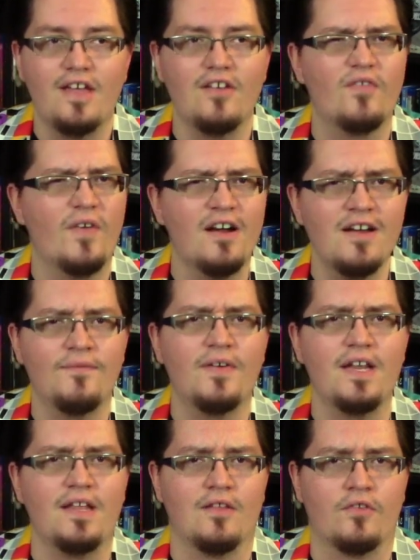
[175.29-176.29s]
He's very
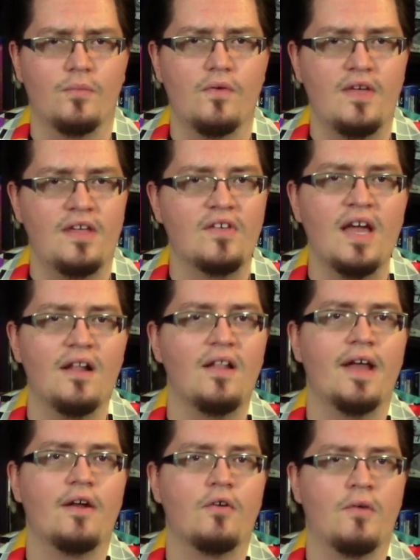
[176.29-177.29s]
funny in this movie. He's got a
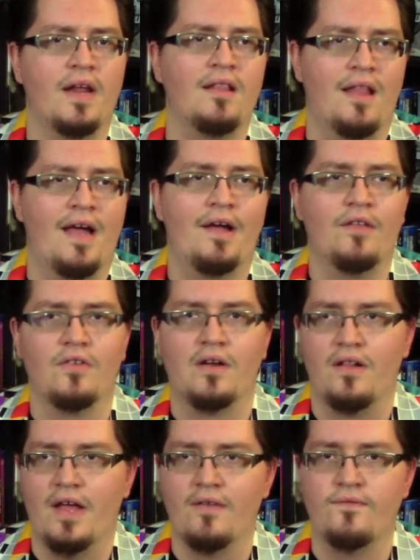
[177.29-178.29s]
lot of great lines and
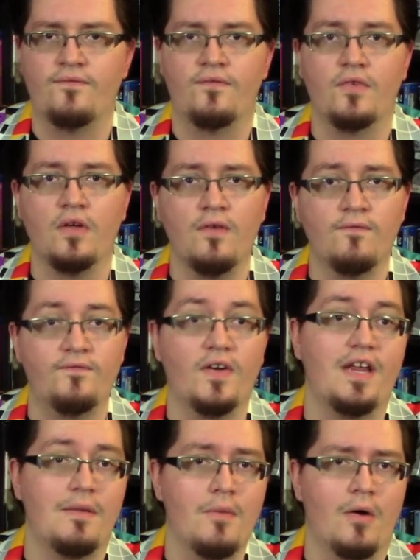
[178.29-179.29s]
a lot of
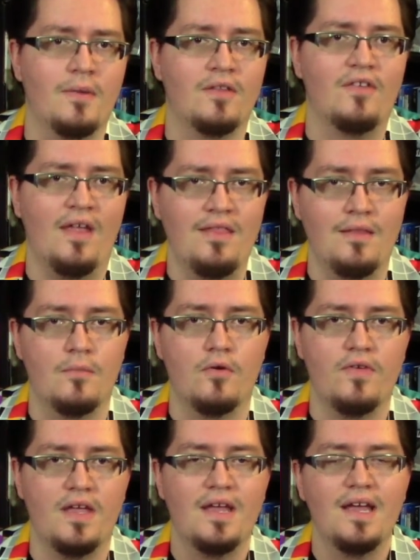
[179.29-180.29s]
funny moments in the
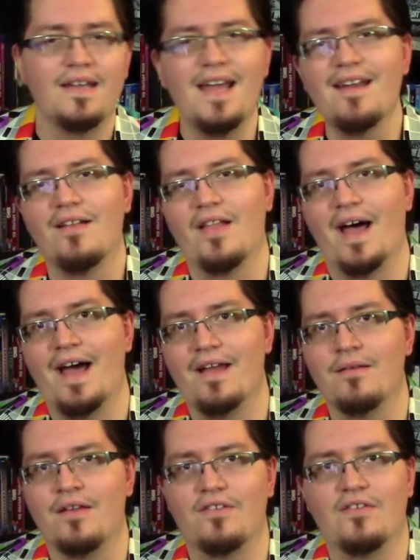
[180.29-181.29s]
movie. Not a lot, because he's